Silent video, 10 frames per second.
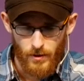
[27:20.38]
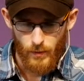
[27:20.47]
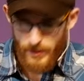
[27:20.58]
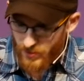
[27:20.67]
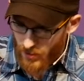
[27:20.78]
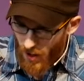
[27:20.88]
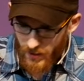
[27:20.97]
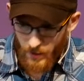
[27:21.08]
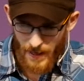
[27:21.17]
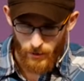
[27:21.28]
we just
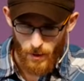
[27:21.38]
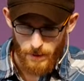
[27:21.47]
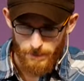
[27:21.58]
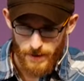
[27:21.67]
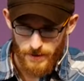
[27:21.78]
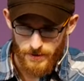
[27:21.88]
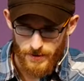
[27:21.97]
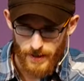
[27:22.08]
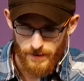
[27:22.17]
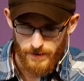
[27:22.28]
talked about all of this.
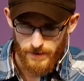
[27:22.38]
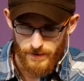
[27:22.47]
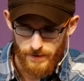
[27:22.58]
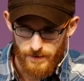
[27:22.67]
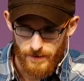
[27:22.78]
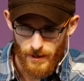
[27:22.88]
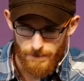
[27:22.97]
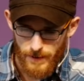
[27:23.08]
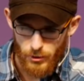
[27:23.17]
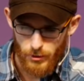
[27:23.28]
And
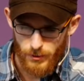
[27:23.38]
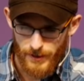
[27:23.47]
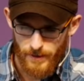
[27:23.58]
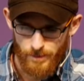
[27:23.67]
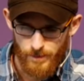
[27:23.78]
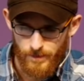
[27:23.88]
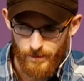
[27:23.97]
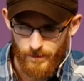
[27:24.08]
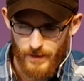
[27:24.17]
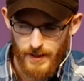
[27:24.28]
eventually,
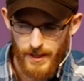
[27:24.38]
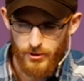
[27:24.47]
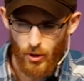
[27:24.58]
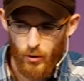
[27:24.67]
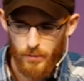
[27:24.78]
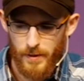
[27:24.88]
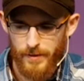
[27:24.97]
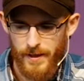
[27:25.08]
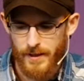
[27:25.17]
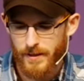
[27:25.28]
he told me
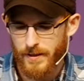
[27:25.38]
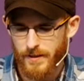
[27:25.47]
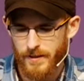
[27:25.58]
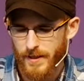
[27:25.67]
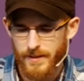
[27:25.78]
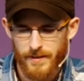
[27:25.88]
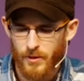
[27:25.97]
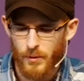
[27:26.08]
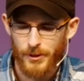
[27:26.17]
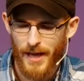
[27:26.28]
that he didn't
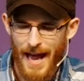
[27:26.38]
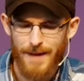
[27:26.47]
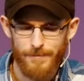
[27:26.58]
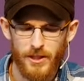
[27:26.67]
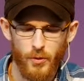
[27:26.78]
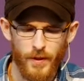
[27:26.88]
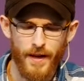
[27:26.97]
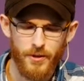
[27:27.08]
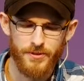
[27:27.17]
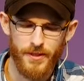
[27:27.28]
really have anyone
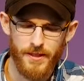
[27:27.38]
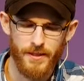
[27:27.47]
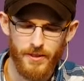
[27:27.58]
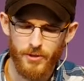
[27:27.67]
else that he could